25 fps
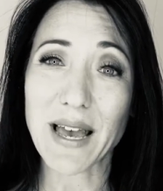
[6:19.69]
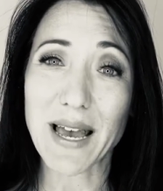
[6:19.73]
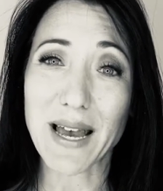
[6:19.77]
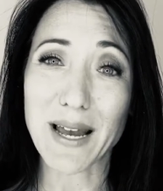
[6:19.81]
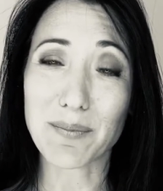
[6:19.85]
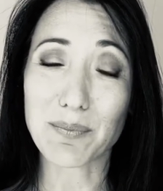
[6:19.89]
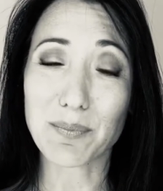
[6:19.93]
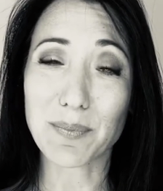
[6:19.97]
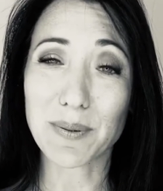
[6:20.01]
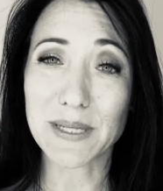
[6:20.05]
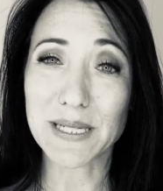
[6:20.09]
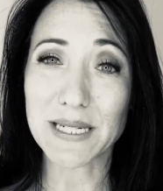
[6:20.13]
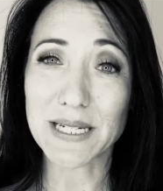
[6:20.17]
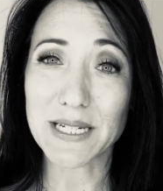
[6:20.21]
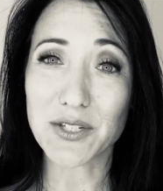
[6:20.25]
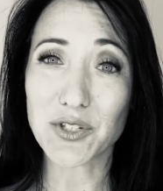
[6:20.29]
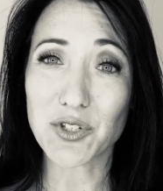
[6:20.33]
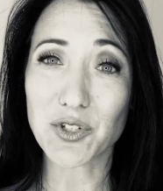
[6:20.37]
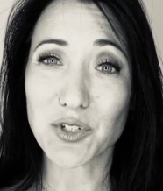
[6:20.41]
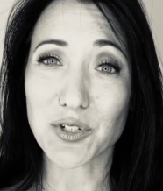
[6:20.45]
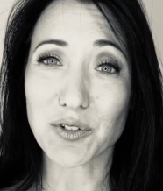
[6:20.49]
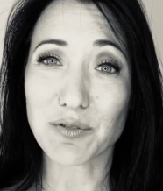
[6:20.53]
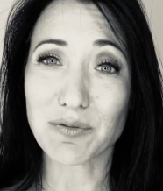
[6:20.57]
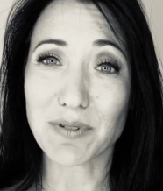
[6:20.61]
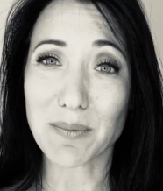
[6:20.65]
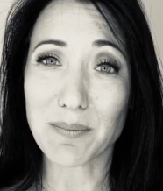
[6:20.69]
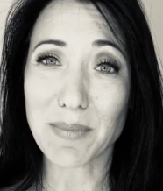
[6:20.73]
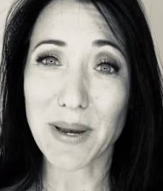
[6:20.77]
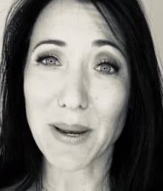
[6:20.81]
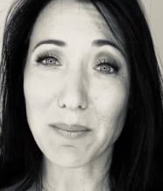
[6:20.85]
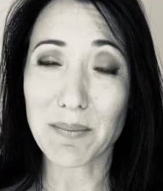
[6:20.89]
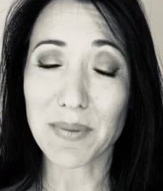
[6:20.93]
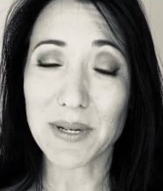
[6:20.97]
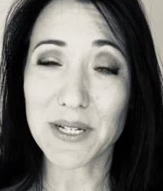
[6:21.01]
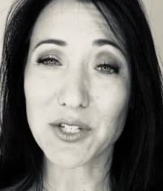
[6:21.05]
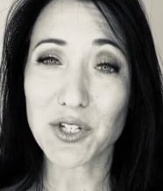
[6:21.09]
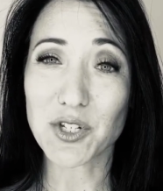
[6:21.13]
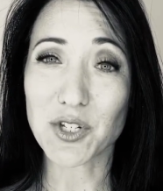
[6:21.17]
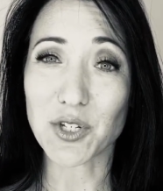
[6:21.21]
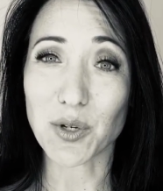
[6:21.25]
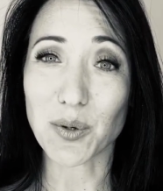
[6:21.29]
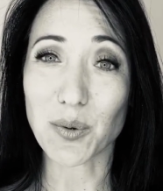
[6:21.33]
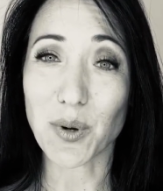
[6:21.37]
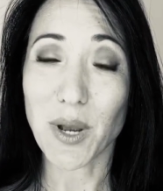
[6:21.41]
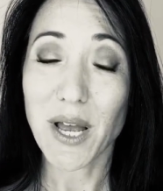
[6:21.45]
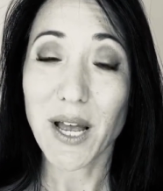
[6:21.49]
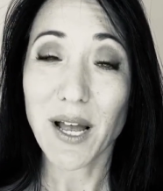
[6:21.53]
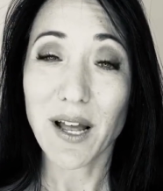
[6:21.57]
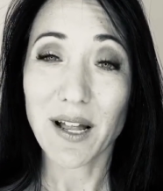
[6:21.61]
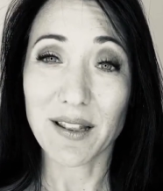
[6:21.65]
and please do remember
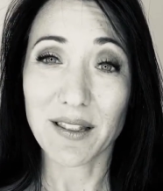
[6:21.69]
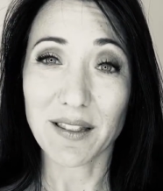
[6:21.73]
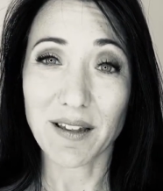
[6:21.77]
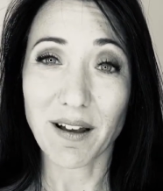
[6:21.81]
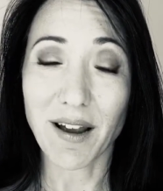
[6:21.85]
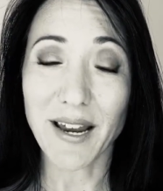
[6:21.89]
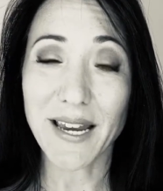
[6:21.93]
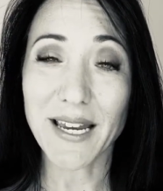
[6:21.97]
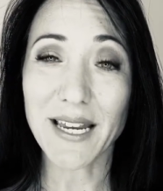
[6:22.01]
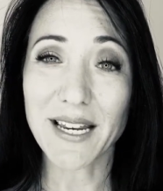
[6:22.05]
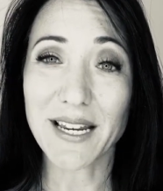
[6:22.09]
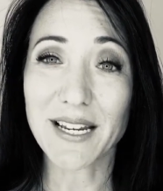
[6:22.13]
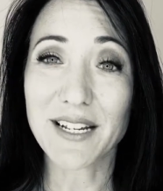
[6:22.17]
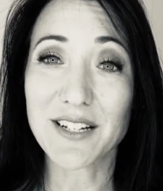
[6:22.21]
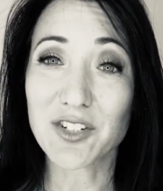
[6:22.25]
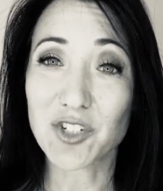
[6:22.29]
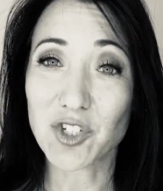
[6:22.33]
to like,